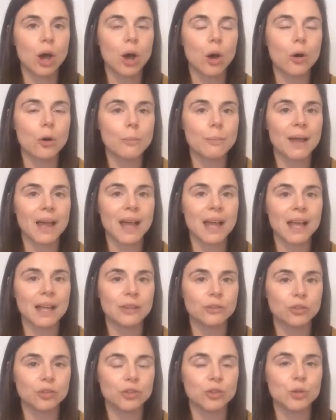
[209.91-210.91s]
Old
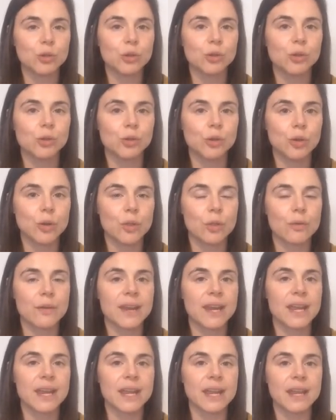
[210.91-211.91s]
man, 2,
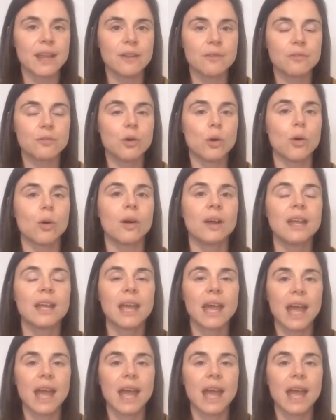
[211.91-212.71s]
3, 4.